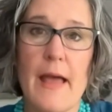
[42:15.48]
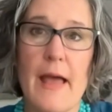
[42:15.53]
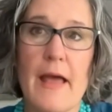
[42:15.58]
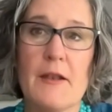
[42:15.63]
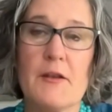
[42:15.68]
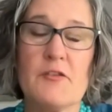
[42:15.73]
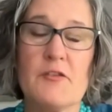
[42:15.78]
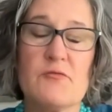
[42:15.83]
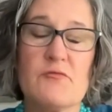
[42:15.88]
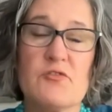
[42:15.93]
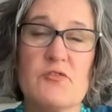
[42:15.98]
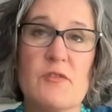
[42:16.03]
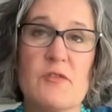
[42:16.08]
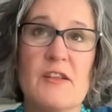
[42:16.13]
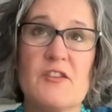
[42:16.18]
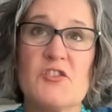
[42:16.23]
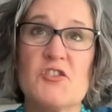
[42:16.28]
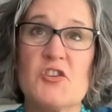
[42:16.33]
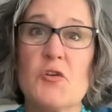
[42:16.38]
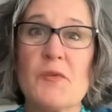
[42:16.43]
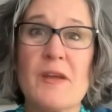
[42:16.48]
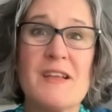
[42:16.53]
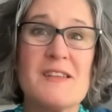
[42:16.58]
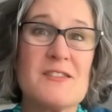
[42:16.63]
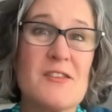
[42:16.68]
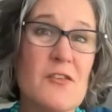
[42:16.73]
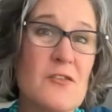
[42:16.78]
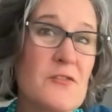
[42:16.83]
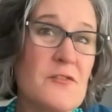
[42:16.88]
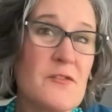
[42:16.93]
and and
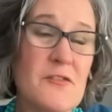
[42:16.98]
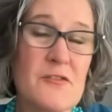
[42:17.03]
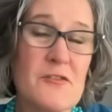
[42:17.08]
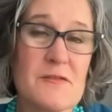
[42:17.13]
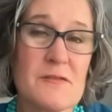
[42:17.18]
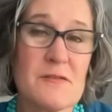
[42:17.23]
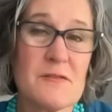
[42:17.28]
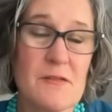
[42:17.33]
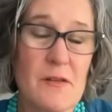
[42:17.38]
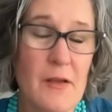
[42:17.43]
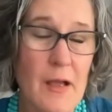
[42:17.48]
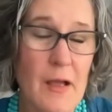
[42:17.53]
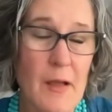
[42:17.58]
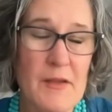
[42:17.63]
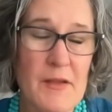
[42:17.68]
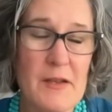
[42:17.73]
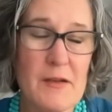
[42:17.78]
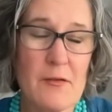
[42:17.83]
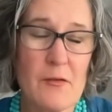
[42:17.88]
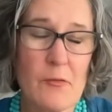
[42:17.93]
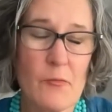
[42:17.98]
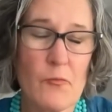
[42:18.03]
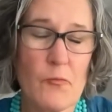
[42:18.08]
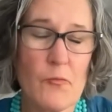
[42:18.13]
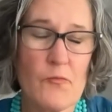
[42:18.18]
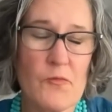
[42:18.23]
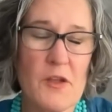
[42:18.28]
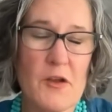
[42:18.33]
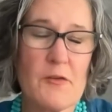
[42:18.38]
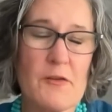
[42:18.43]
showcase all of their I mean,
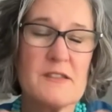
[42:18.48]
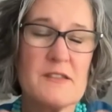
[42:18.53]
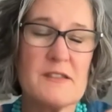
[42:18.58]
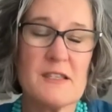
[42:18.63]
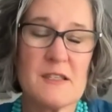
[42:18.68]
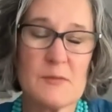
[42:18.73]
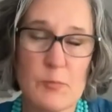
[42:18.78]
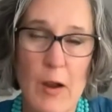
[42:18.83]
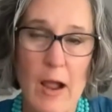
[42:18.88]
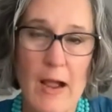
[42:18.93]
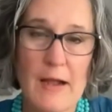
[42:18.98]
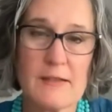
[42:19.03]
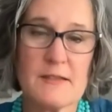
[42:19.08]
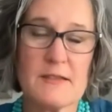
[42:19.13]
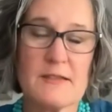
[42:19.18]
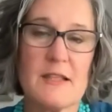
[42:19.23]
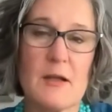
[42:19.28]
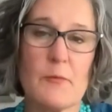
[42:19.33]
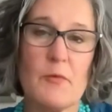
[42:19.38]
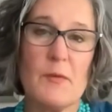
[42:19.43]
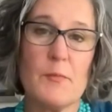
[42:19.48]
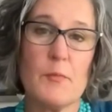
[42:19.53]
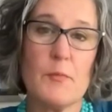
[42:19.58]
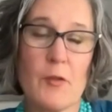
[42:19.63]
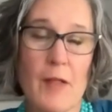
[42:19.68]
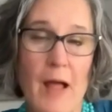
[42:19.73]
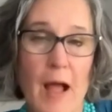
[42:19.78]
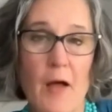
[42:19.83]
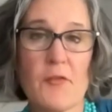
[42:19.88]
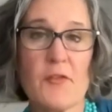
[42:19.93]
there is this practice that we
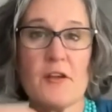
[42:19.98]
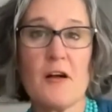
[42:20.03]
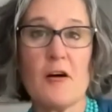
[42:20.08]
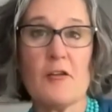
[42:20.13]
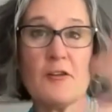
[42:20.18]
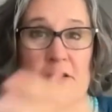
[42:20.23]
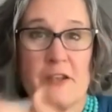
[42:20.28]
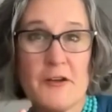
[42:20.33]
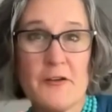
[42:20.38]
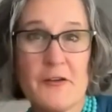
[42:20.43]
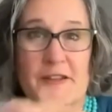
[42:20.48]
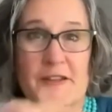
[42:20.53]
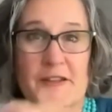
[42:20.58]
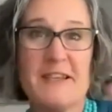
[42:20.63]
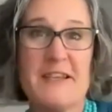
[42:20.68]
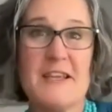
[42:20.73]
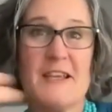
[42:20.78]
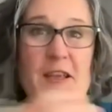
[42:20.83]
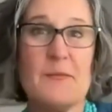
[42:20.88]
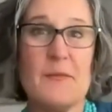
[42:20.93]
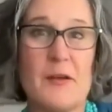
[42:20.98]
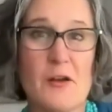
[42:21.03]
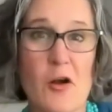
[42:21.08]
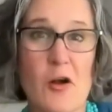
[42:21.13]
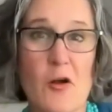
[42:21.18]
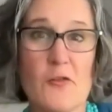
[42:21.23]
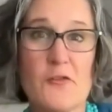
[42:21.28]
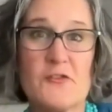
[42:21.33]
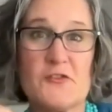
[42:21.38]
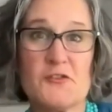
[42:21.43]
pull out the culinary team and
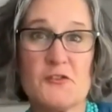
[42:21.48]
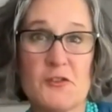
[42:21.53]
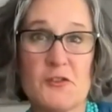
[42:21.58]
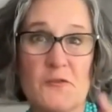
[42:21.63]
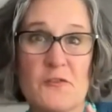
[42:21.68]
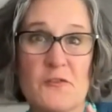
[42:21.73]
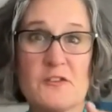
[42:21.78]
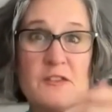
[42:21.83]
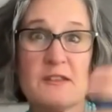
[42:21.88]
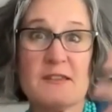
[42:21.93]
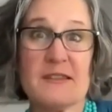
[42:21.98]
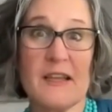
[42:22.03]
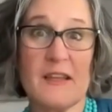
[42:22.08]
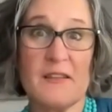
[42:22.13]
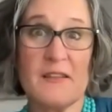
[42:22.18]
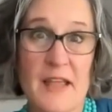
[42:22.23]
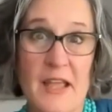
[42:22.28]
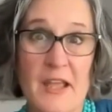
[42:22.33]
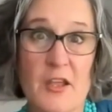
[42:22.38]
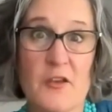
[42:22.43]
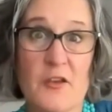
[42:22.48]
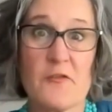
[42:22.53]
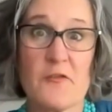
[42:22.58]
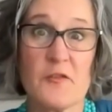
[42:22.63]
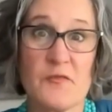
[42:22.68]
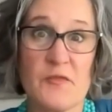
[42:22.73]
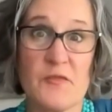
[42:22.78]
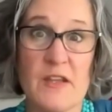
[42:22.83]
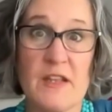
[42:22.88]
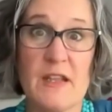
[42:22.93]
all the servers and say, thank mm-hmm. you
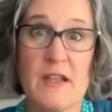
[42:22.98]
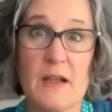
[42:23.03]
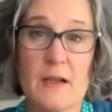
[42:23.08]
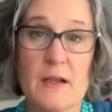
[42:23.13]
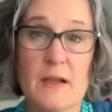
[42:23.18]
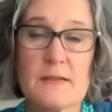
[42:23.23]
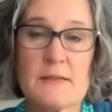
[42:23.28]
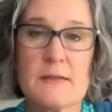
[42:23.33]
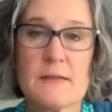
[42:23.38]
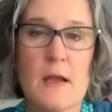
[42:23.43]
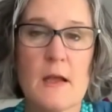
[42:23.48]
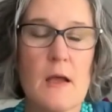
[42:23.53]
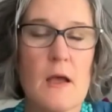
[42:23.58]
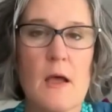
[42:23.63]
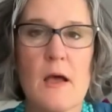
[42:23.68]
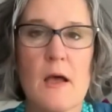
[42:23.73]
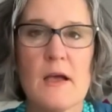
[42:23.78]
for feeding us, mm-hmm.